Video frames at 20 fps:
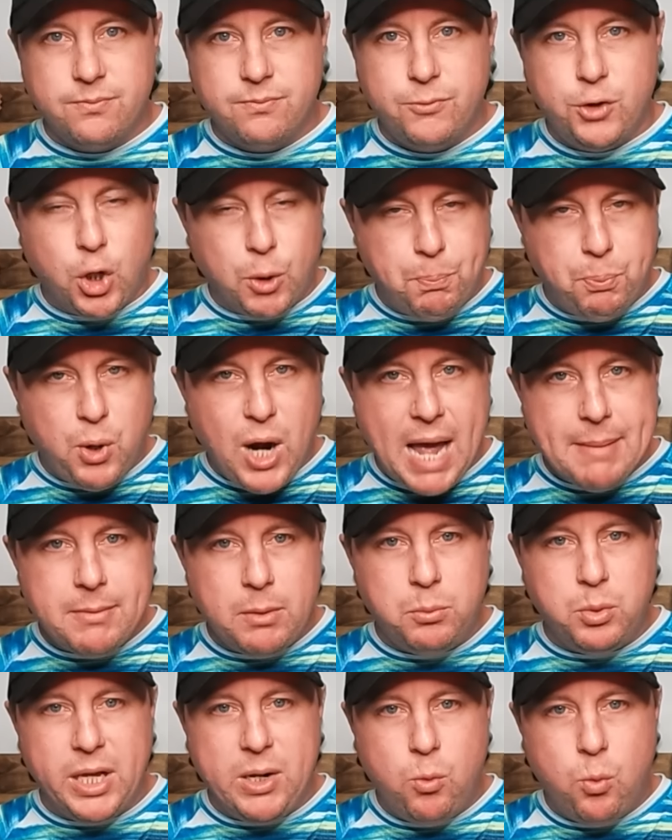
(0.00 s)
You're
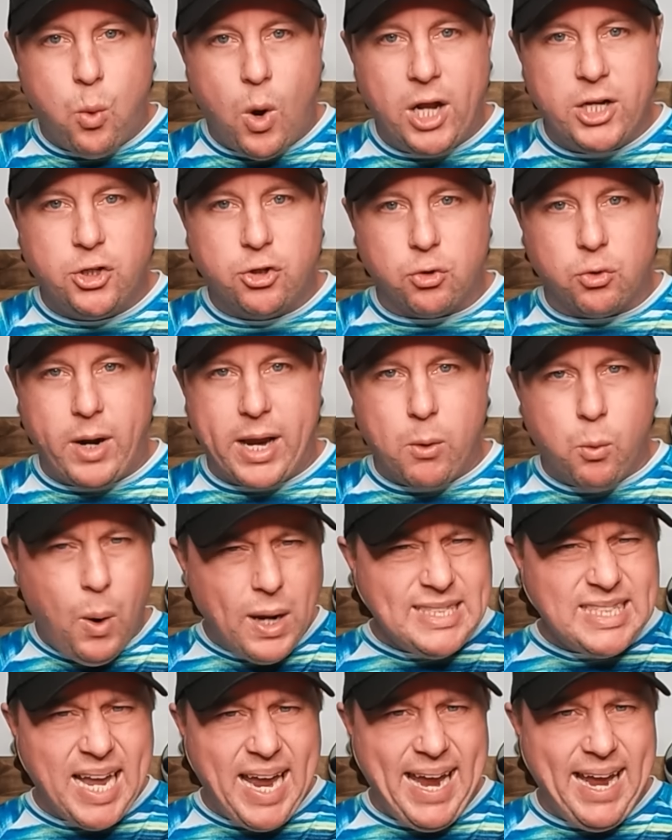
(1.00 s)
probably wondering,
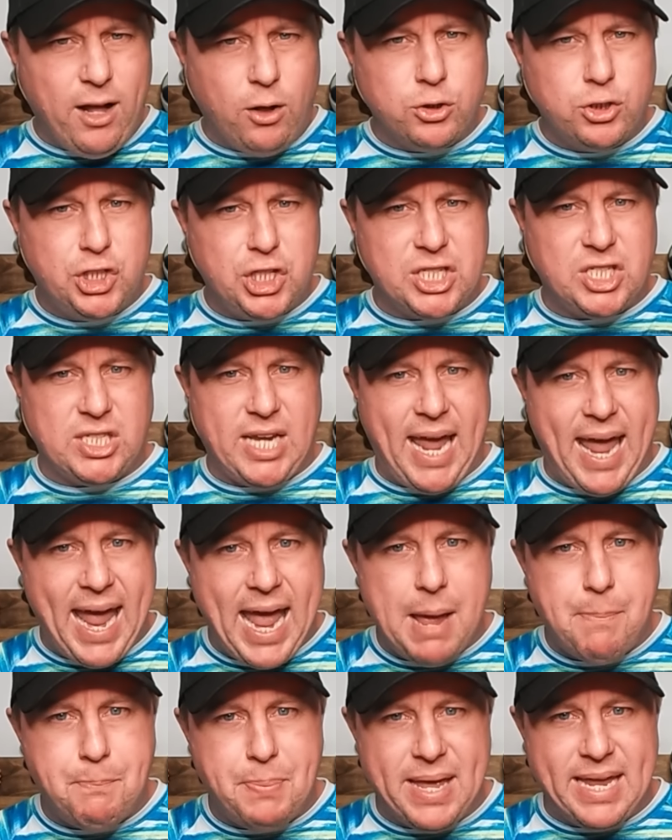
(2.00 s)
what the hell just
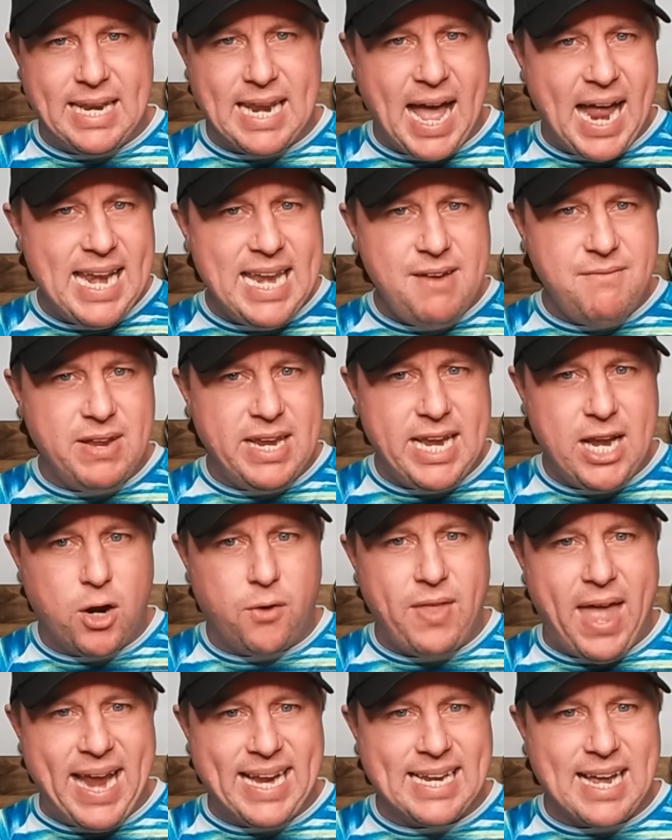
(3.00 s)
happened? I didn't even hear
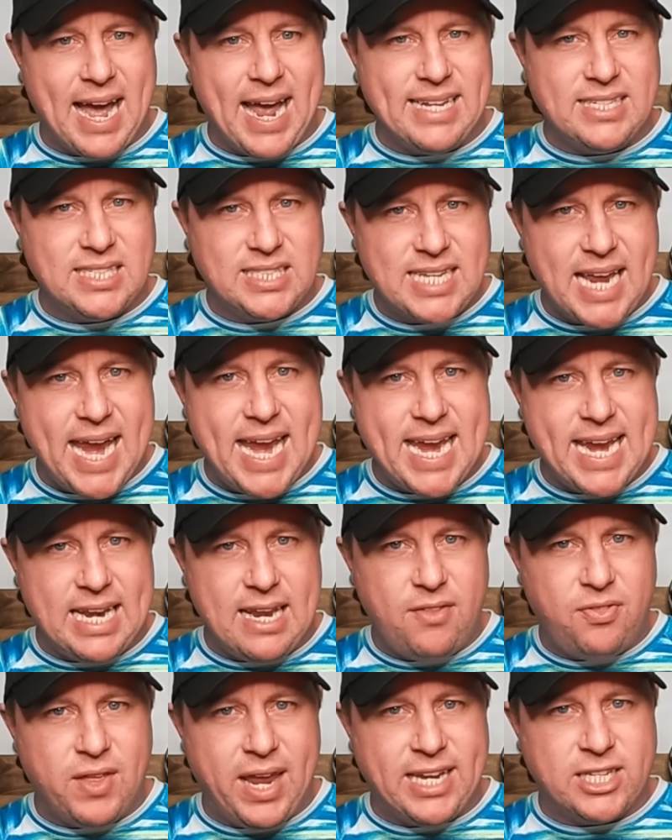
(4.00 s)
that guy say
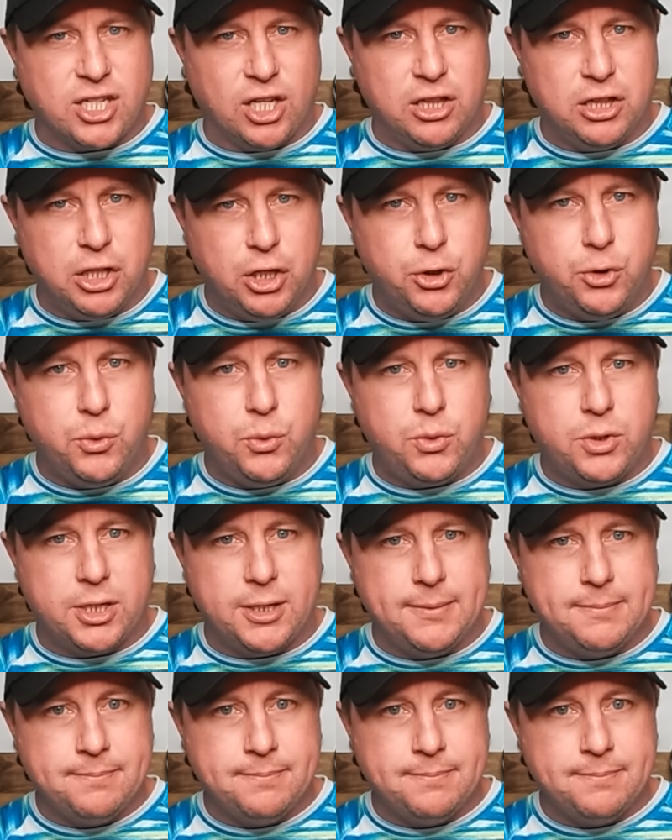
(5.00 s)
anything to Luke.